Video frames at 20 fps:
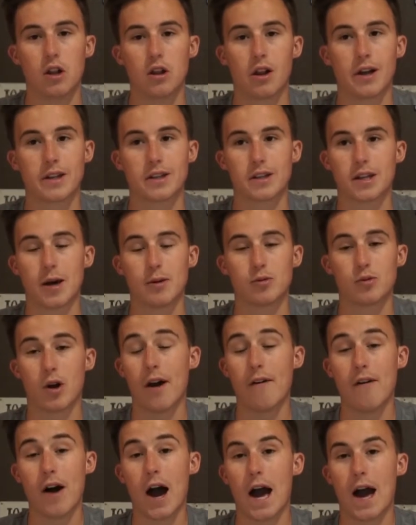lots of times where
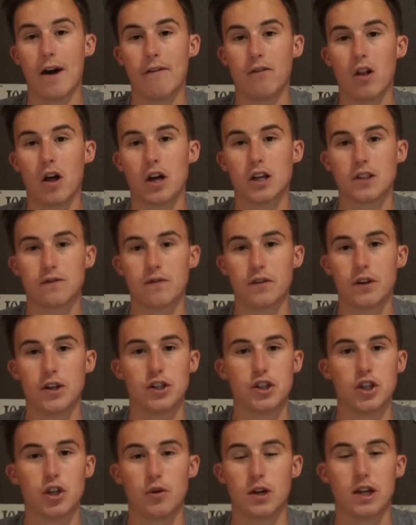I have lost
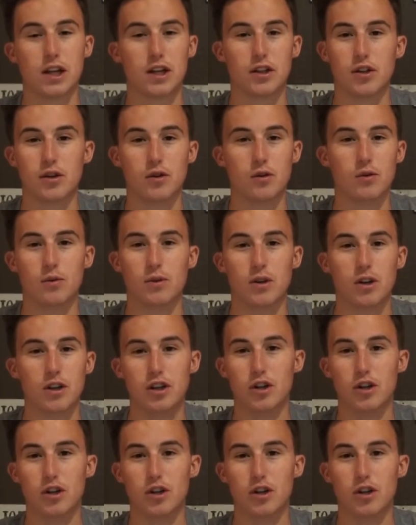fish, getting to,